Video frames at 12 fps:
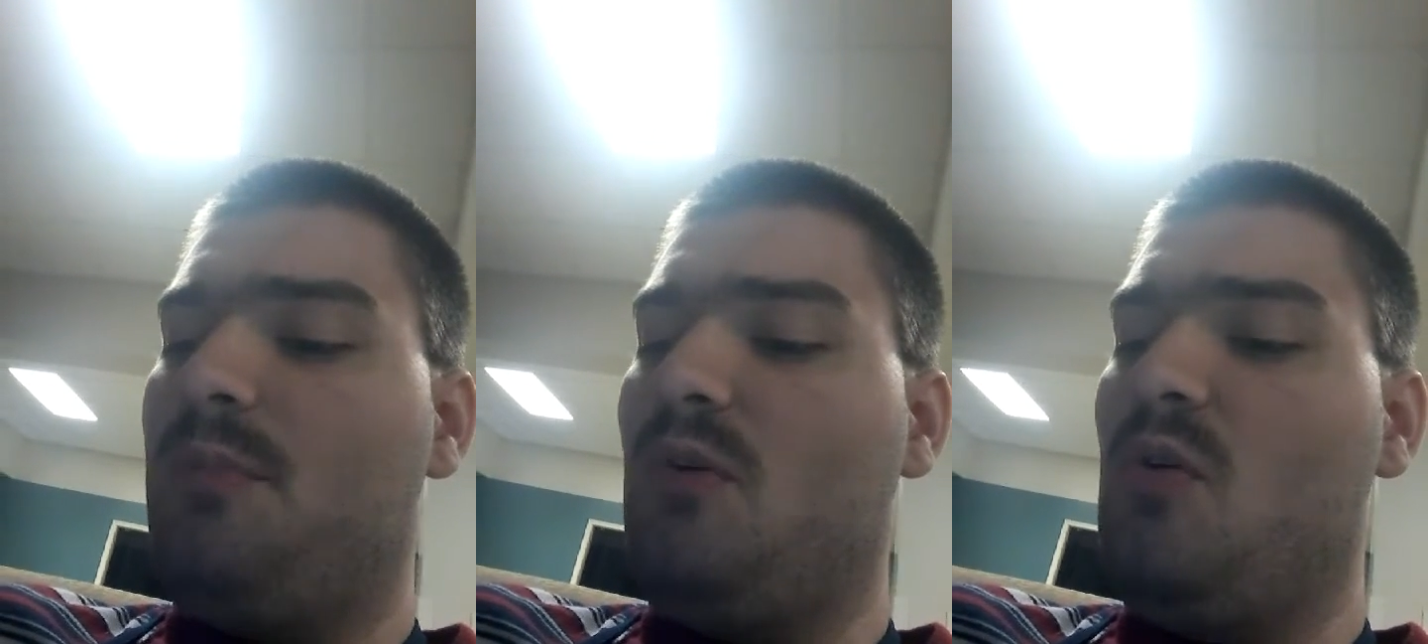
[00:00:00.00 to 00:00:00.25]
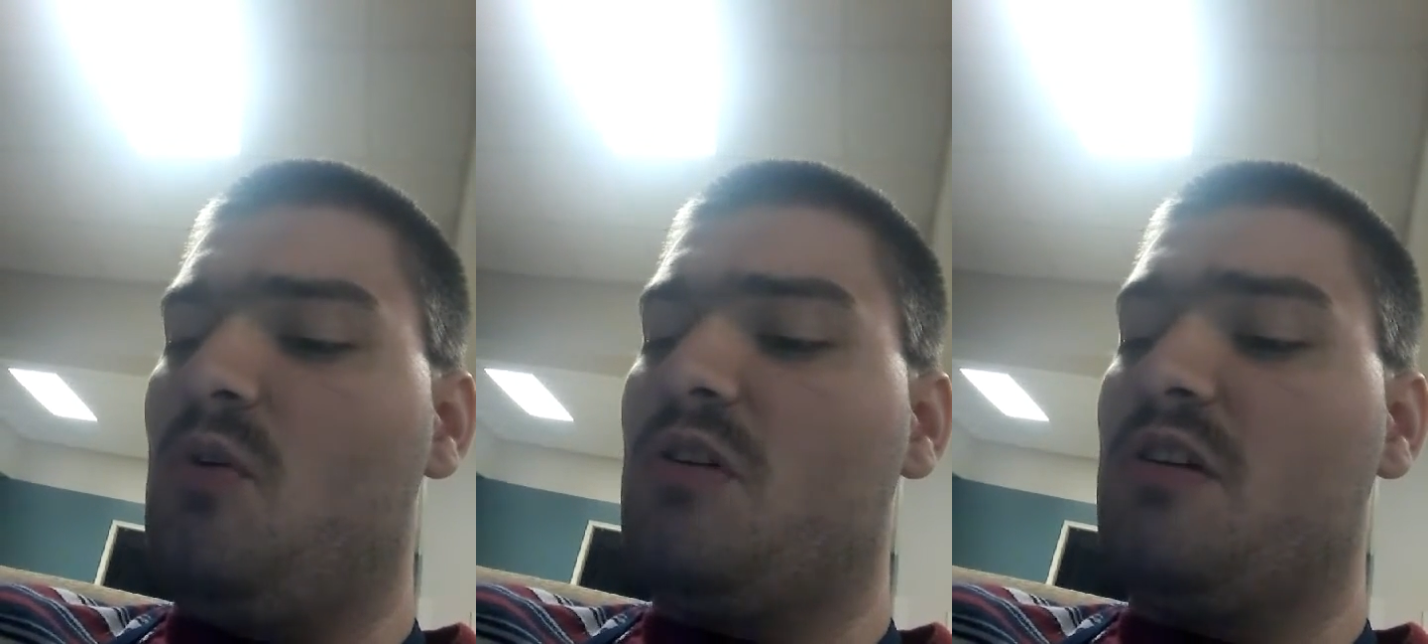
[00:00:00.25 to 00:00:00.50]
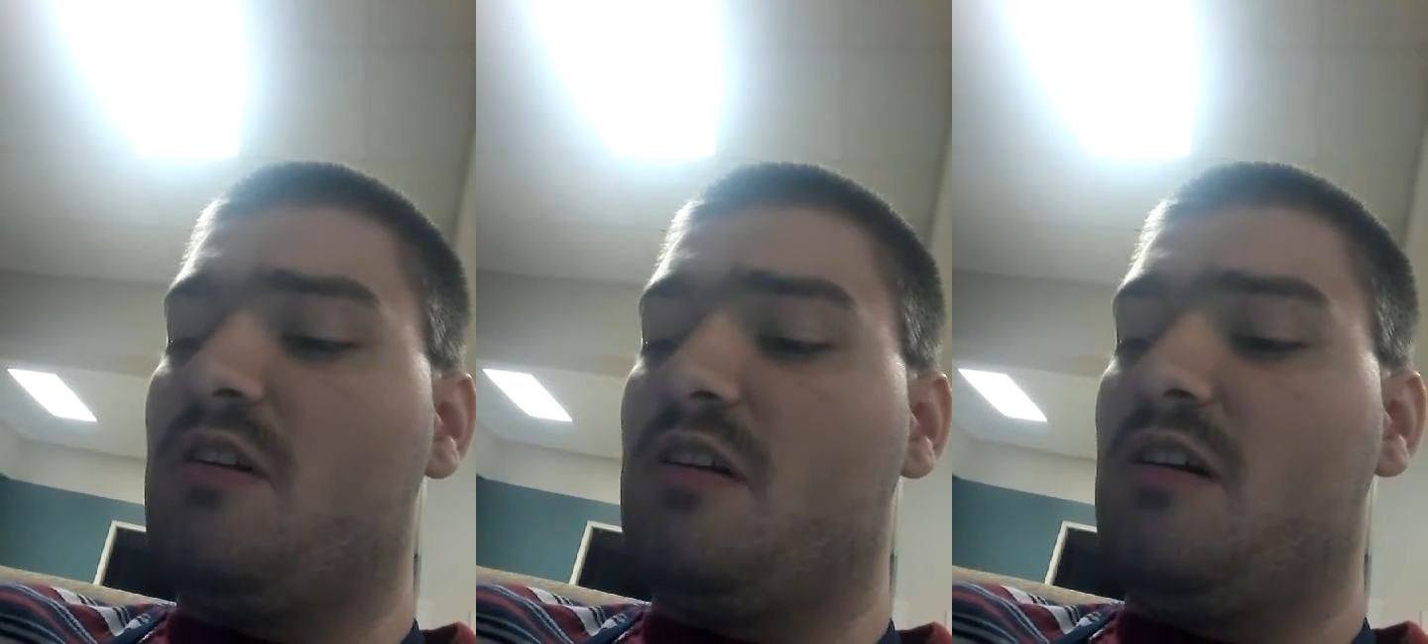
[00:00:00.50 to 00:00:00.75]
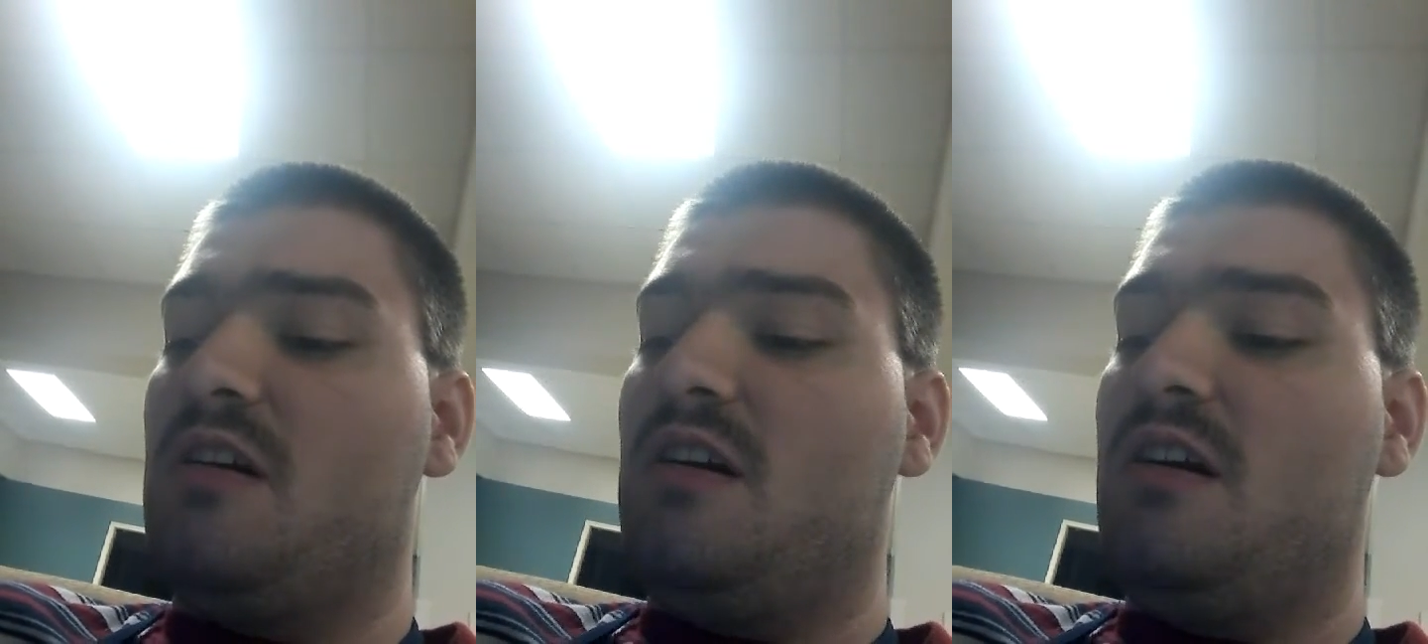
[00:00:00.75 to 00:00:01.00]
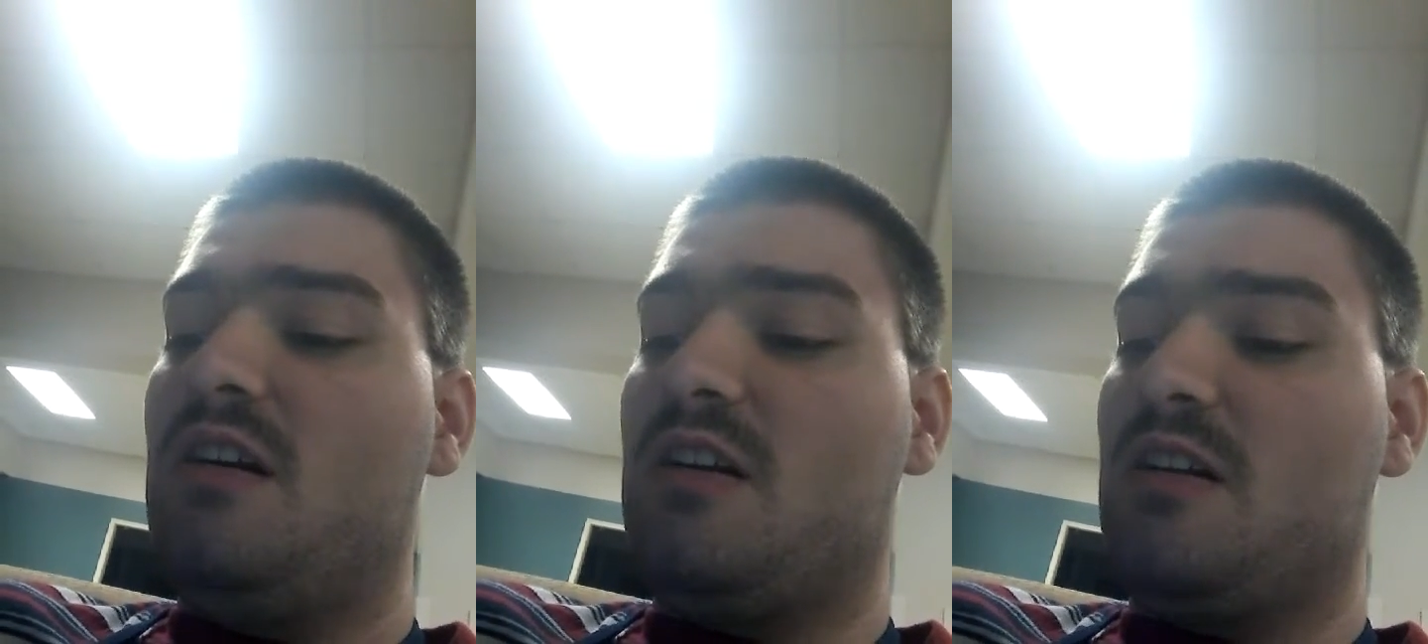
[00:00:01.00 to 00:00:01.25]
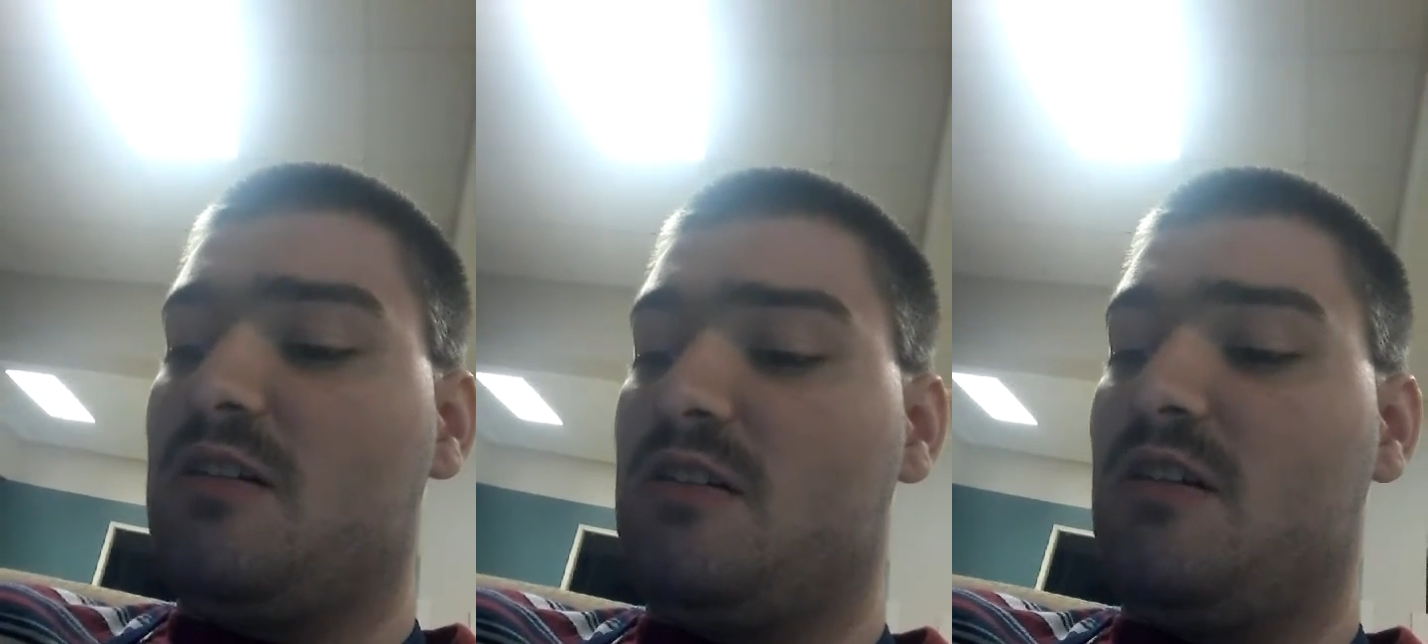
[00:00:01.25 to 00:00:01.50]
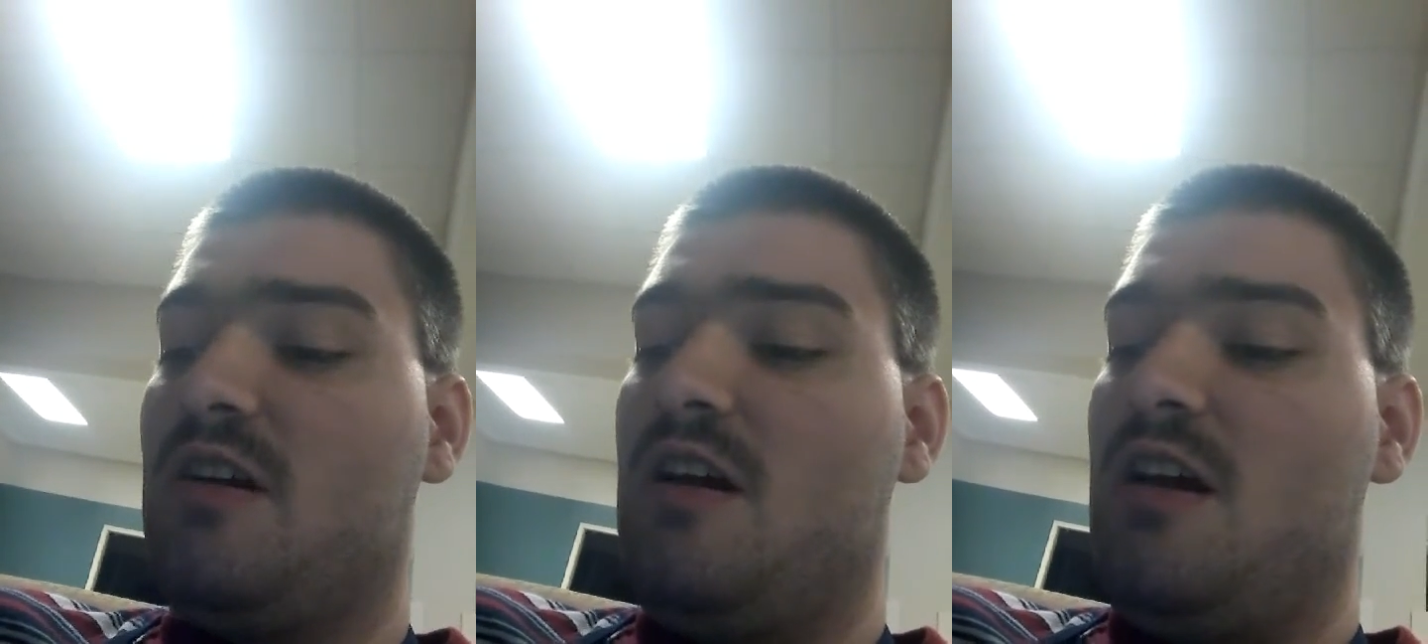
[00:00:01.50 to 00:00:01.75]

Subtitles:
bored, he declared.